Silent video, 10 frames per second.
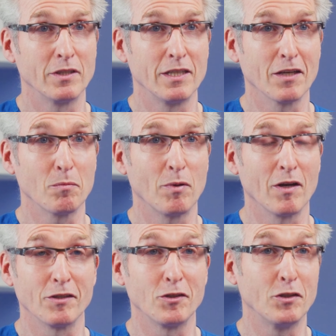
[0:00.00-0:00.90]
to the other
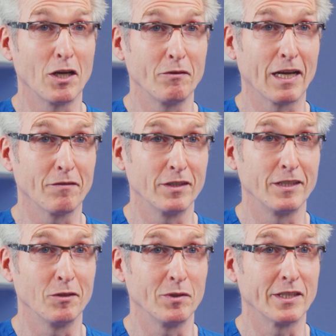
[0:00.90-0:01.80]
partners who don't have to
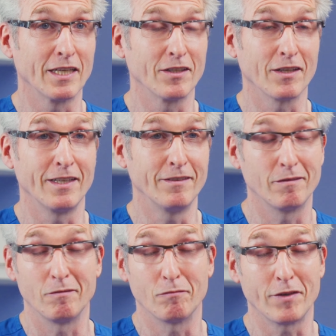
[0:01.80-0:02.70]
deal with the technical end,
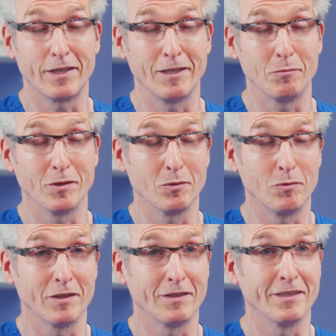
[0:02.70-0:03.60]
friendly was the
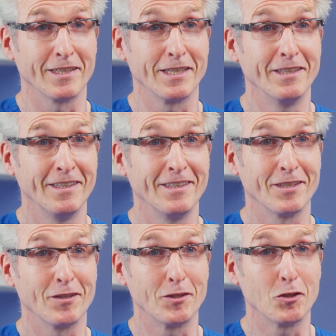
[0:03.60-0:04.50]
word
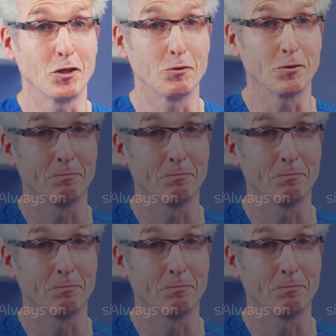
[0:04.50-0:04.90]
that they chose.